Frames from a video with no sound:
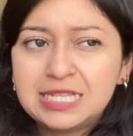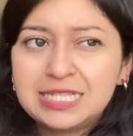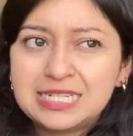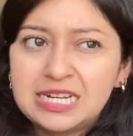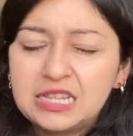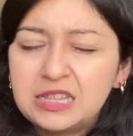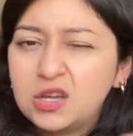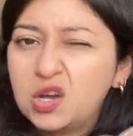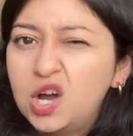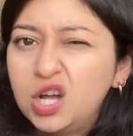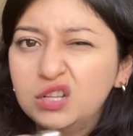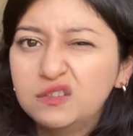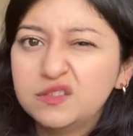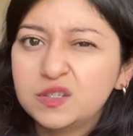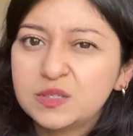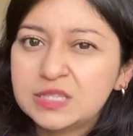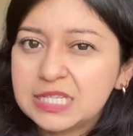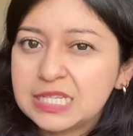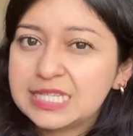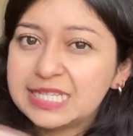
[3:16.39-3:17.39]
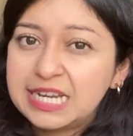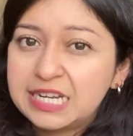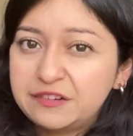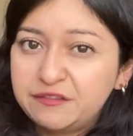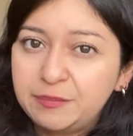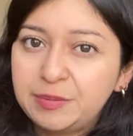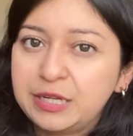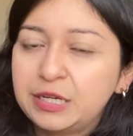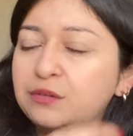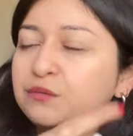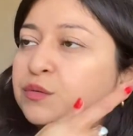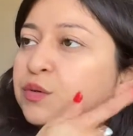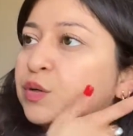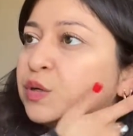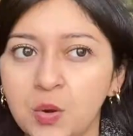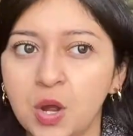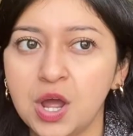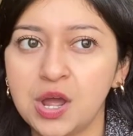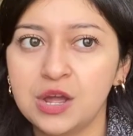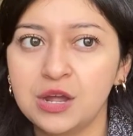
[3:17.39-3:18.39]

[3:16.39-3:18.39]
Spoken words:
and I think all of those things kind of play a role,